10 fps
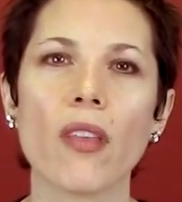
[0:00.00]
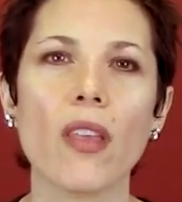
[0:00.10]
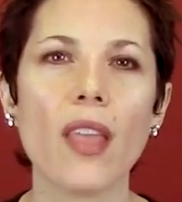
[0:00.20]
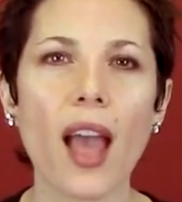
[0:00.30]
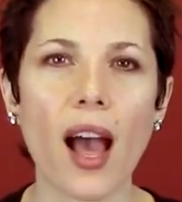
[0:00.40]

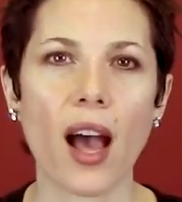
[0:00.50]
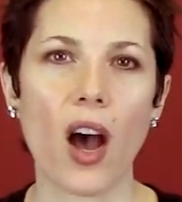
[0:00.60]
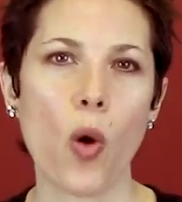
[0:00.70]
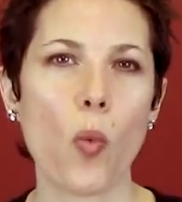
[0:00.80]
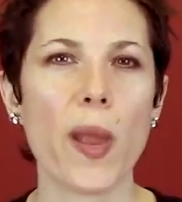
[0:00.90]
yeah,
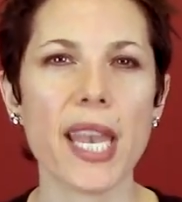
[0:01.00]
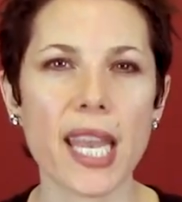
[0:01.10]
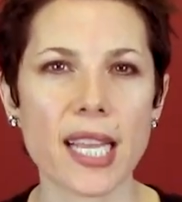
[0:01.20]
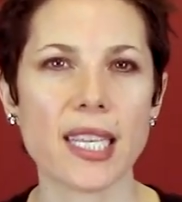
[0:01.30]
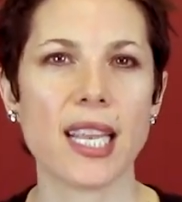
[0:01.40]
a
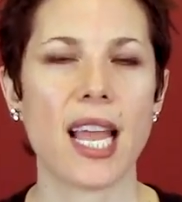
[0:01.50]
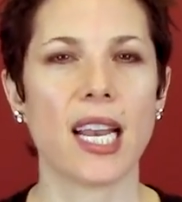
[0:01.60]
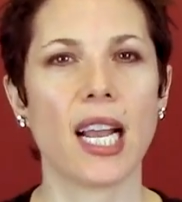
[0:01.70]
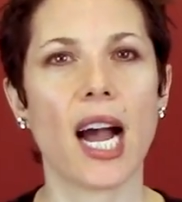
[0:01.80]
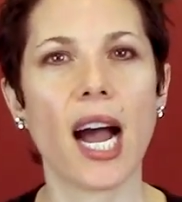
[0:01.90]
witness and
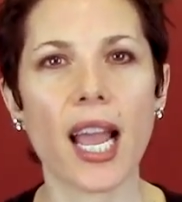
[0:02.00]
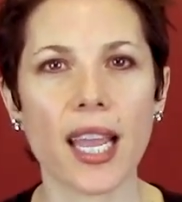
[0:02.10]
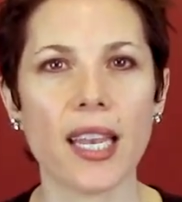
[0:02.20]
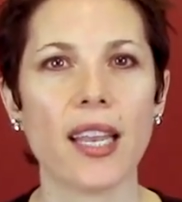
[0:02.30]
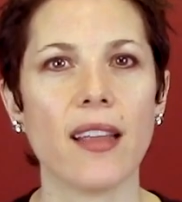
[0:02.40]
a
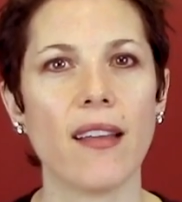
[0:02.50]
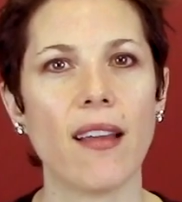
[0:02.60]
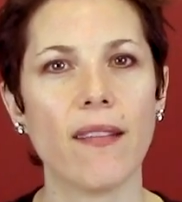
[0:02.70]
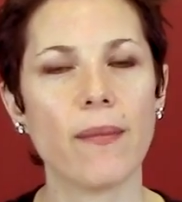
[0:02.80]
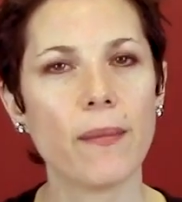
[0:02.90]
guide,
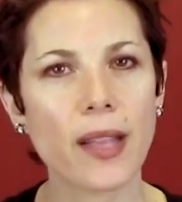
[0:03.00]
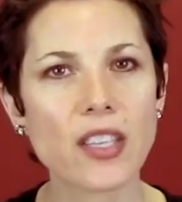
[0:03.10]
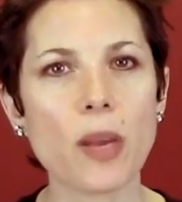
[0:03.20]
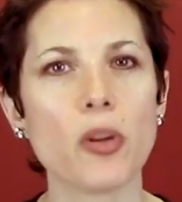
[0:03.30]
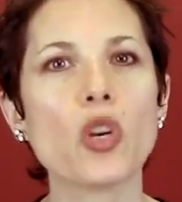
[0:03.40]

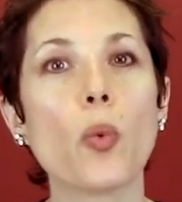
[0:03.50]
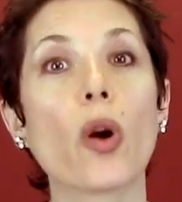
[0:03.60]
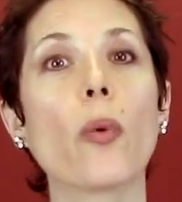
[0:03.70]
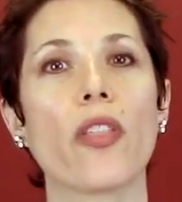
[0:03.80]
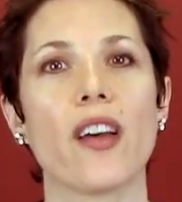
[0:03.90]
someone to
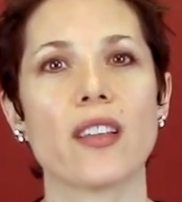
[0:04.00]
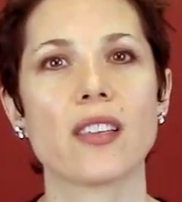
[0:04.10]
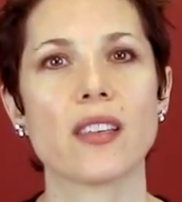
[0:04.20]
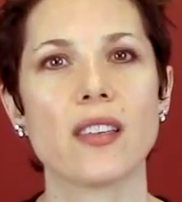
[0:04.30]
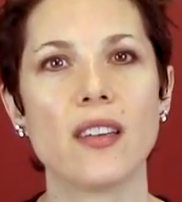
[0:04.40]
work with
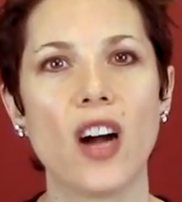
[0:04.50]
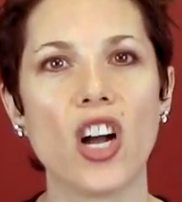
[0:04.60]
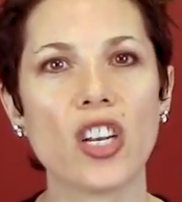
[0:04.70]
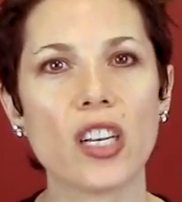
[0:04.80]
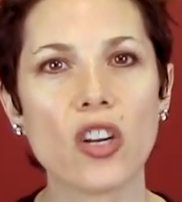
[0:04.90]
us
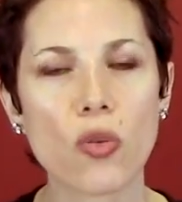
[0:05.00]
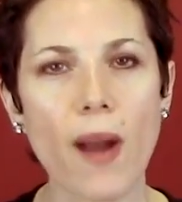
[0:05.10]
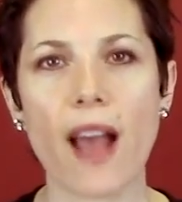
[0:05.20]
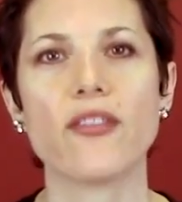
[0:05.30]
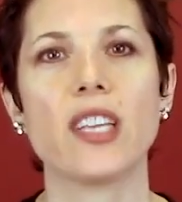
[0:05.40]
on
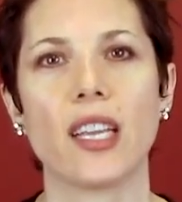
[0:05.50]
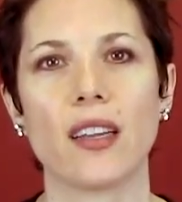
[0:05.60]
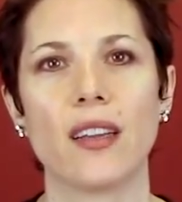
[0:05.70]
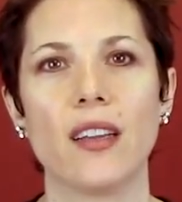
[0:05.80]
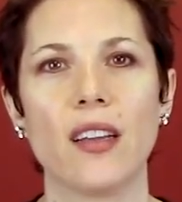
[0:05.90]

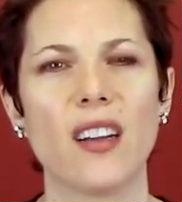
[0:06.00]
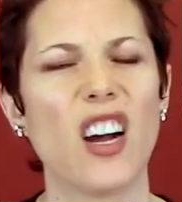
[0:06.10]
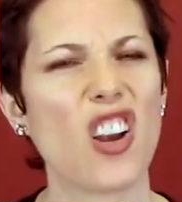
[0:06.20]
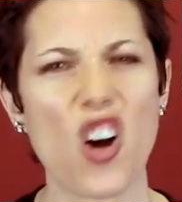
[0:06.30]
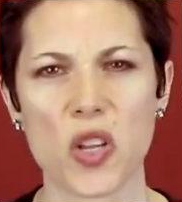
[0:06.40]
crafting
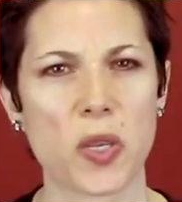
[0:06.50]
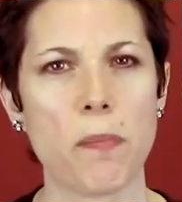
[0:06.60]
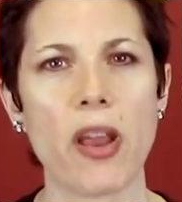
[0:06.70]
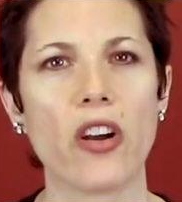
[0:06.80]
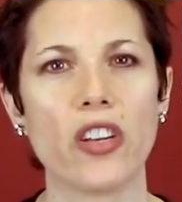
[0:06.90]
an awesome
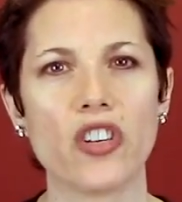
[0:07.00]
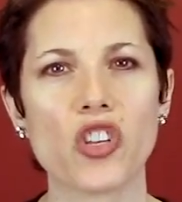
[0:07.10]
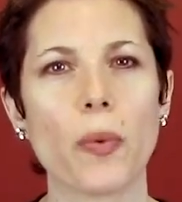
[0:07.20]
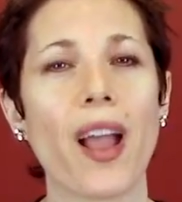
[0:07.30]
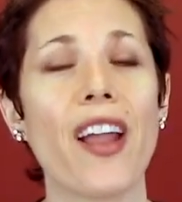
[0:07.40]
marriage.
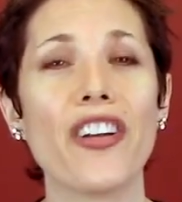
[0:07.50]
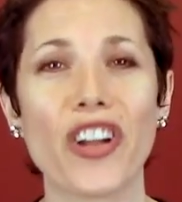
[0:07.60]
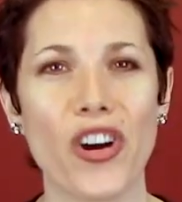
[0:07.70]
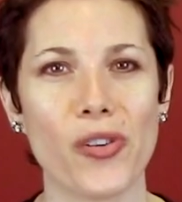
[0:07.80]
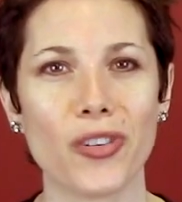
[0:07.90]
So we hired a
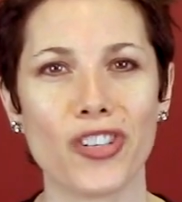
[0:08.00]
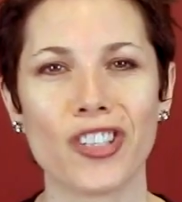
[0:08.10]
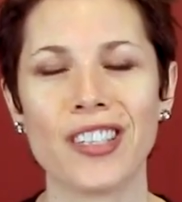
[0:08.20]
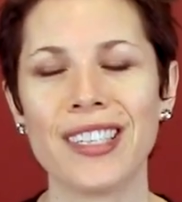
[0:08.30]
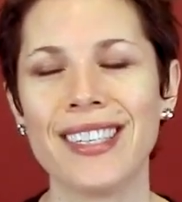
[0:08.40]
coach,
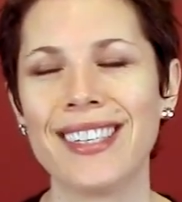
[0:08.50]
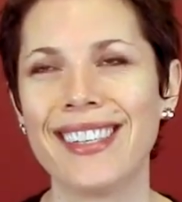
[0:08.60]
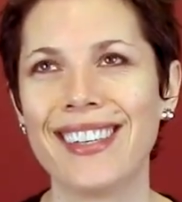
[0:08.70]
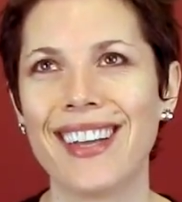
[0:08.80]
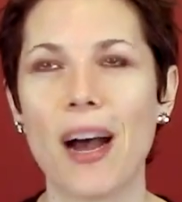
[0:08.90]

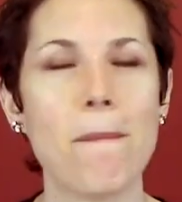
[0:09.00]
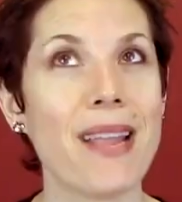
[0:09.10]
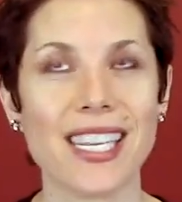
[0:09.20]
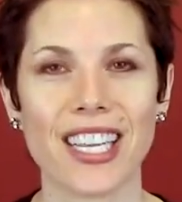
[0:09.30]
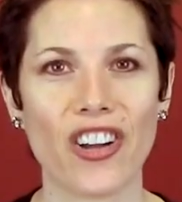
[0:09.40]

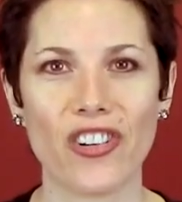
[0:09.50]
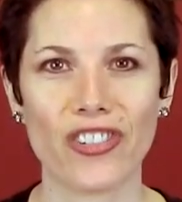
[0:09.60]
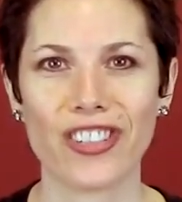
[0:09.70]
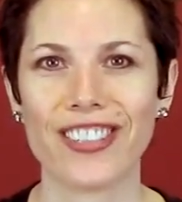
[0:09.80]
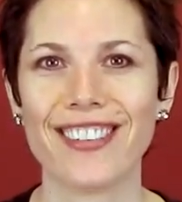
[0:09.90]
amazing
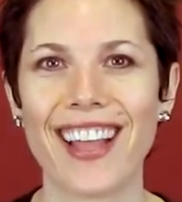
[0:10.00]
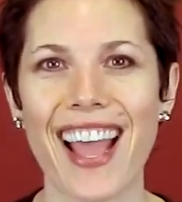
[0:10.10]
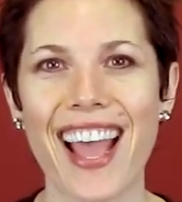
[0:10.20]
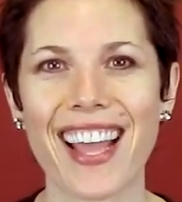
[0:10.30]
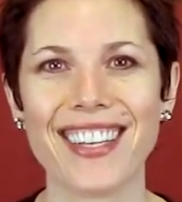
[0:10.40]
coach,
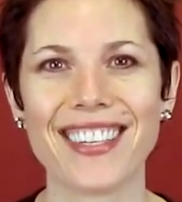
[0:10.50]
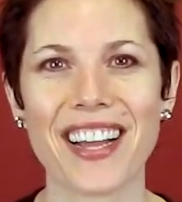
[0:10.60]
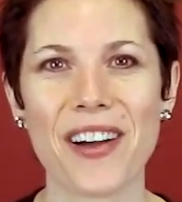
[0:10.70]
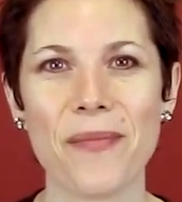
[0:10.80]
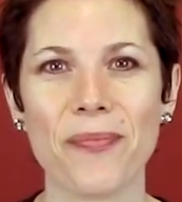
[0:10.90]
and
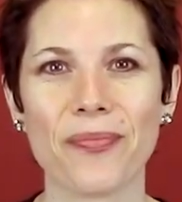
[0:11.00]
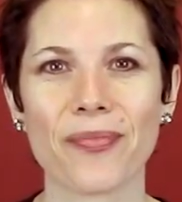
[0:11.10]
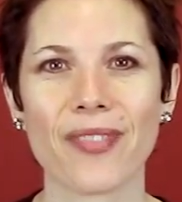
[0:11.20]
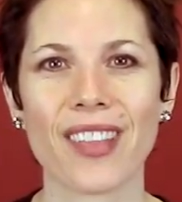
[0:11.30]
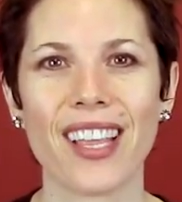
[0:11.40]
um,
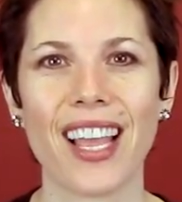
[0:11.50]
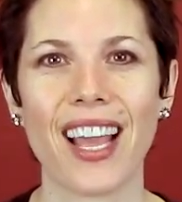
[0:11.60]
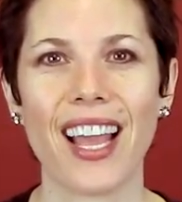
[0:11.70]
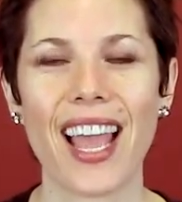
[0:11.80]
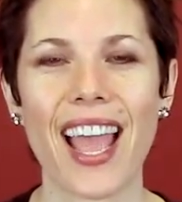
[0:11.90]

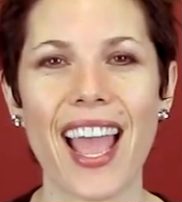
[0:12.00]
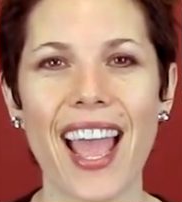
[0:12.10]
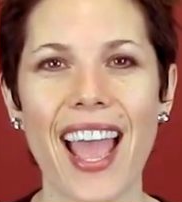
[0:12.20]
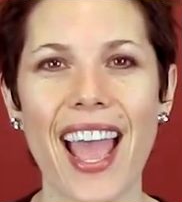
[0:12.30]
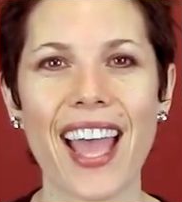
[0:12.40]

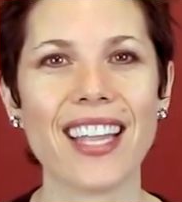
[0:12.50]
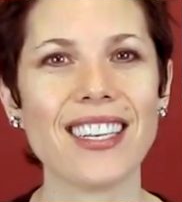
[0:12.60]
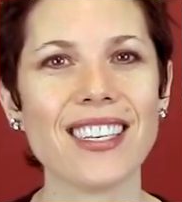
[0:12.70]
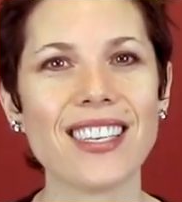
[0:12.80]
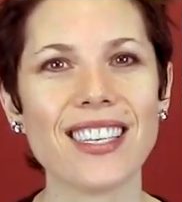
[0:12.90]

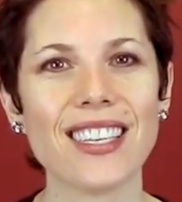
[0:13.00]
and